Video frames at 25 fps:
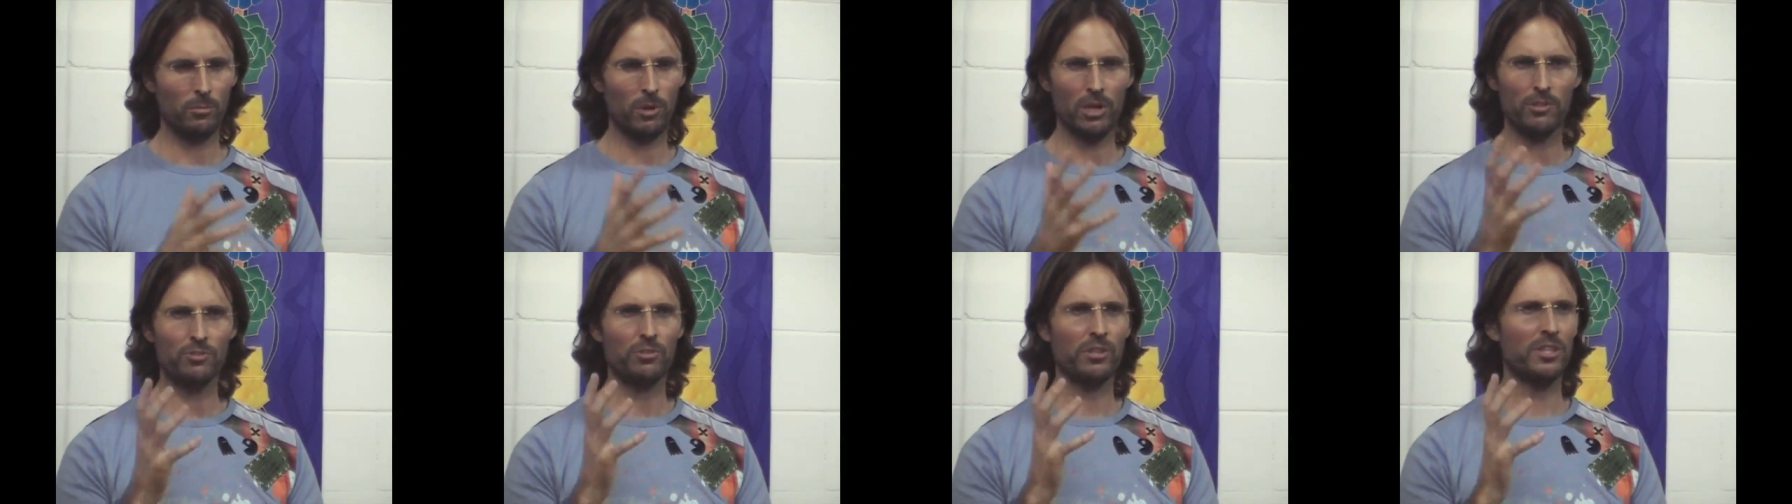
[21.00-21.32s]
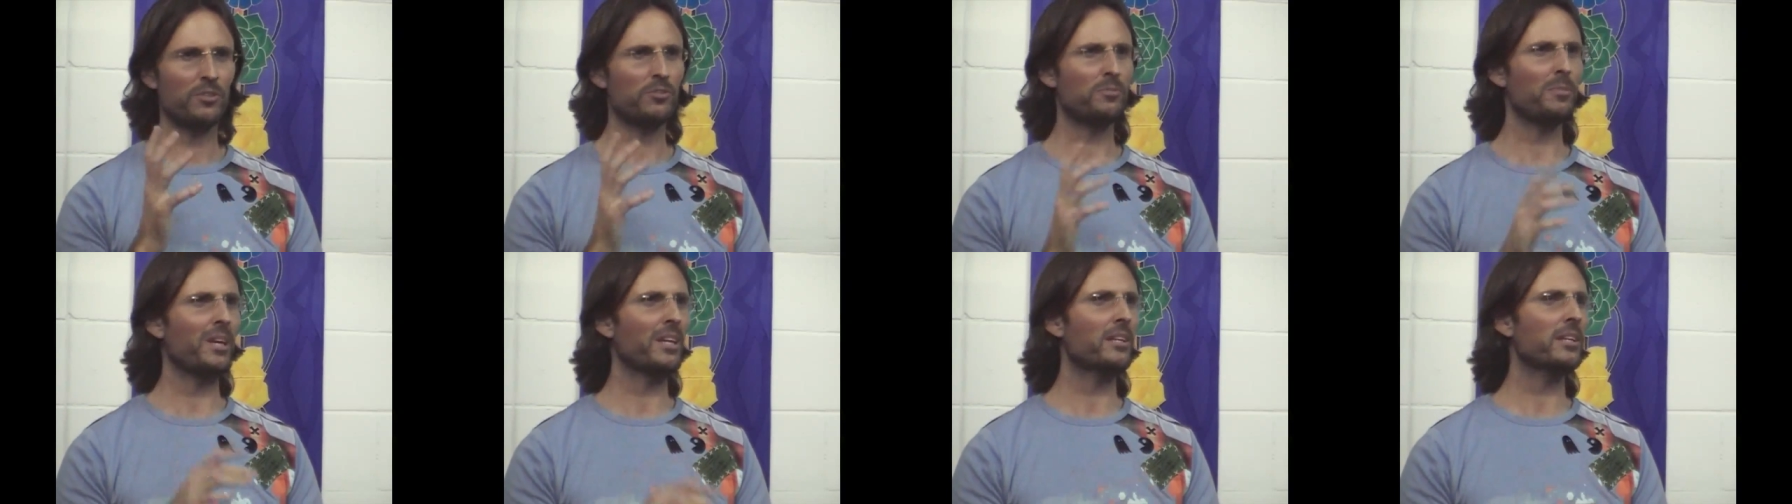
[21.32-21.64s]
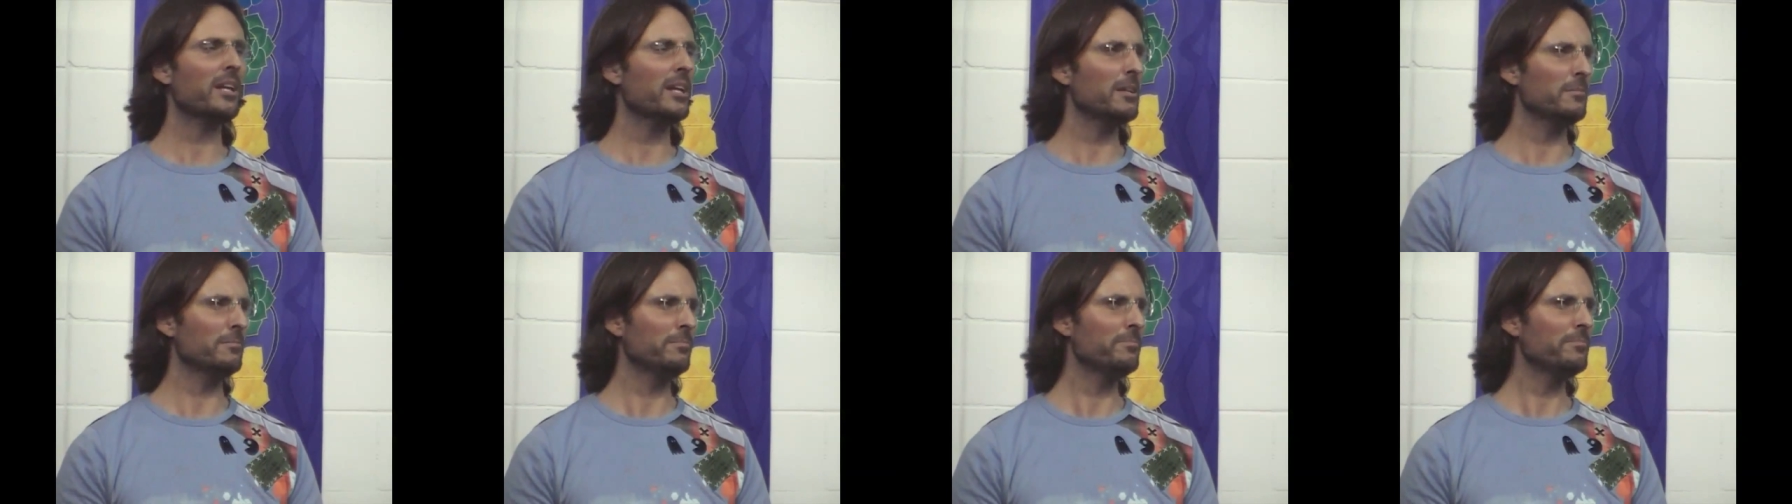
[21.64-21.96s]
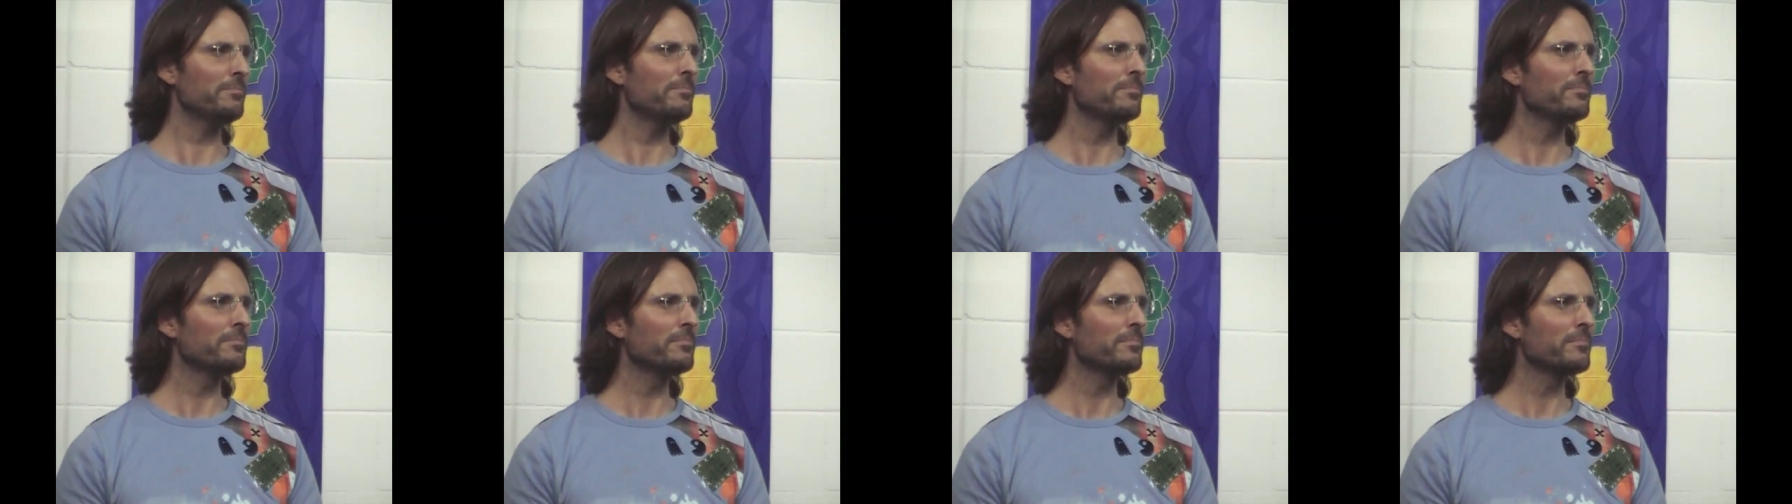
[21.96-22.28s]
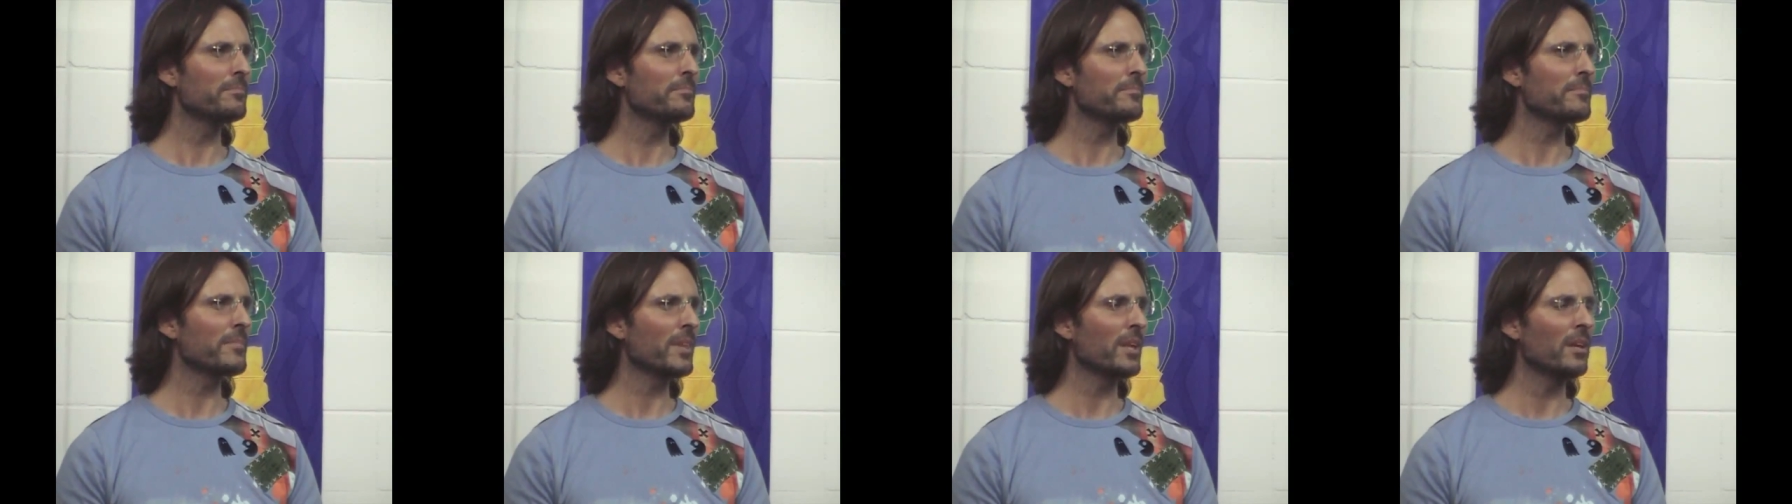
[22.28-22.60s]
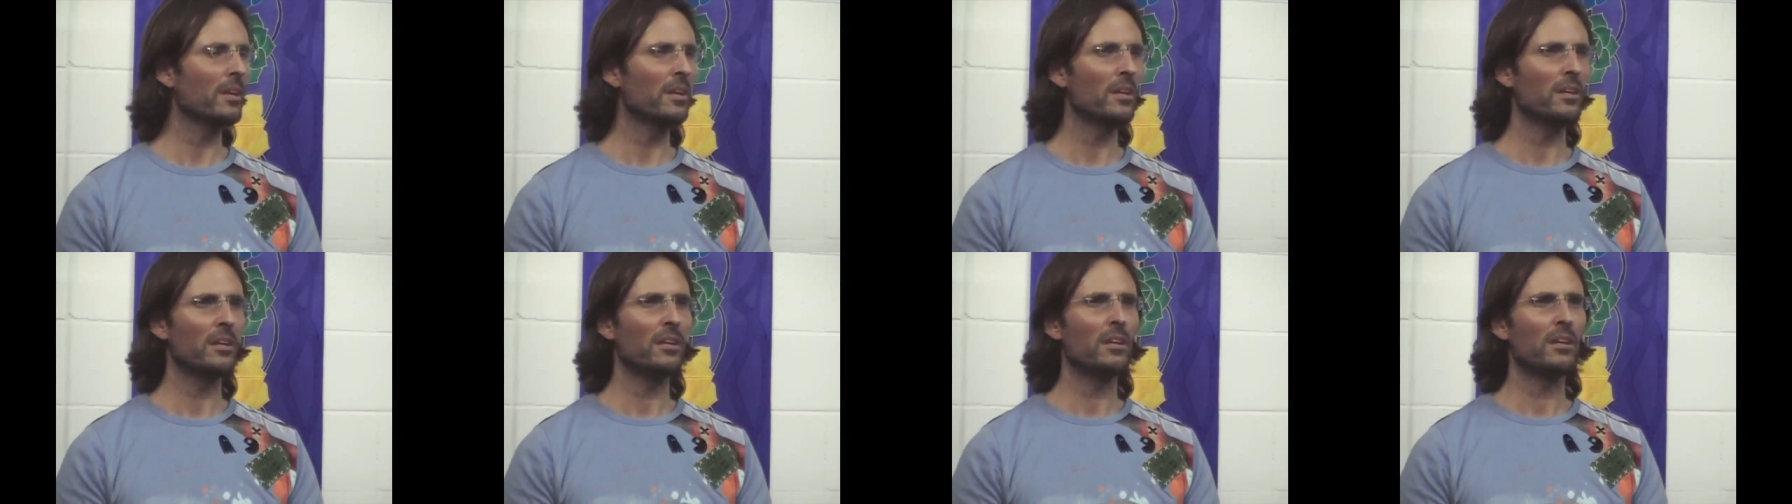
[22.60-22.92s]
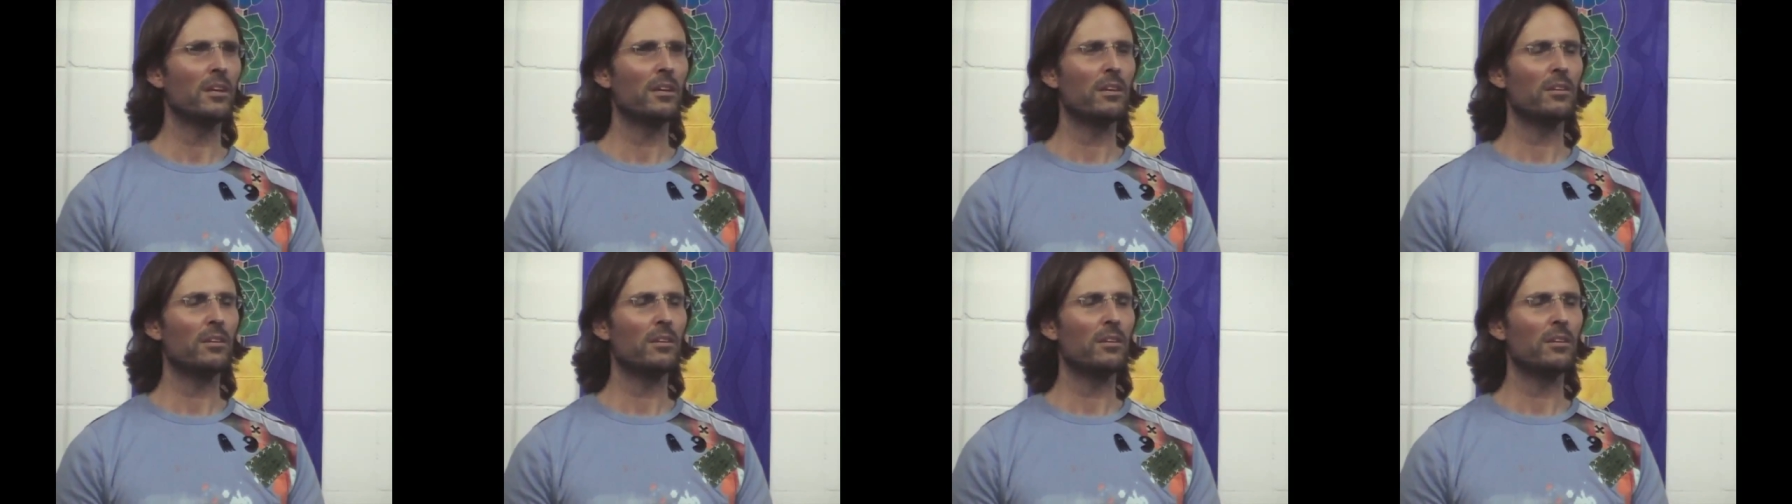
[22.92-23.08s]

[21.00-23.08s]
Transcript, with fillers: What Dreams May Come? Mm-hmm.